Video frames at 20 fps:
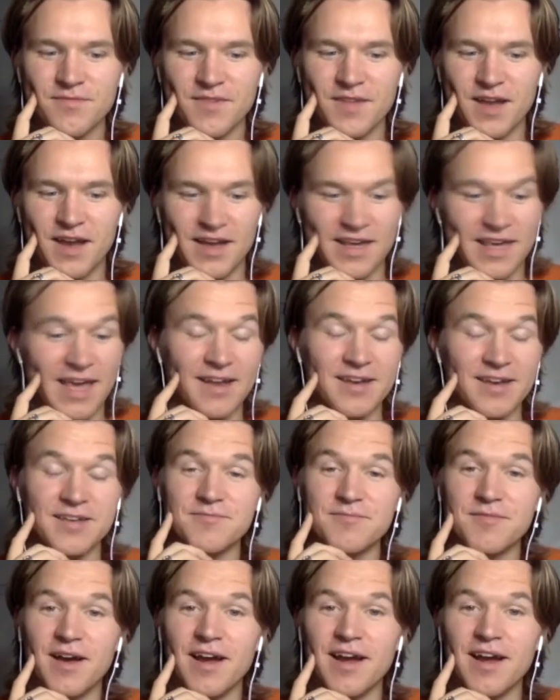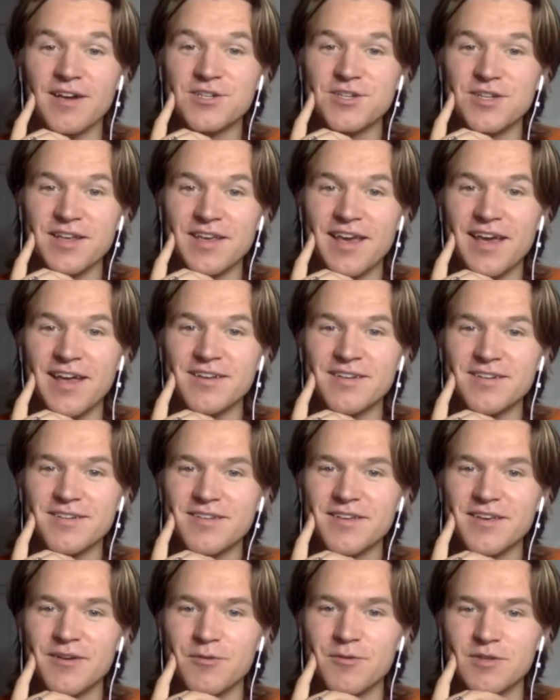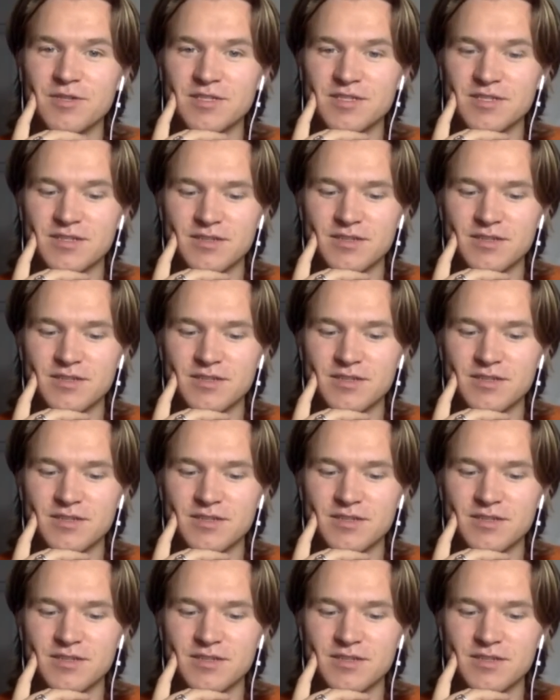I can't. I actually can't. It was,